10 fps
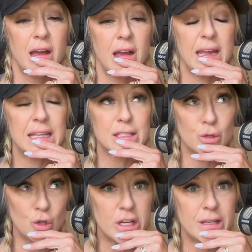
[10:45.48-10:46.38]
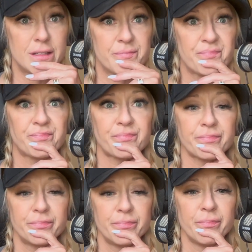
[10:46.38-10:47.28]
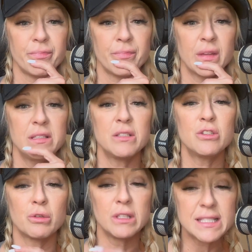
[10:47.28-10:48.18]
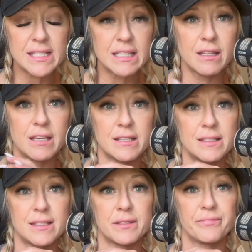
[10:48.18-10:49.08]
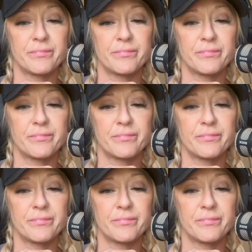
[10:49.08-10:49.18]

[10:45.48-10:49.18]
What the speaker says: It's good. Since you're listening to this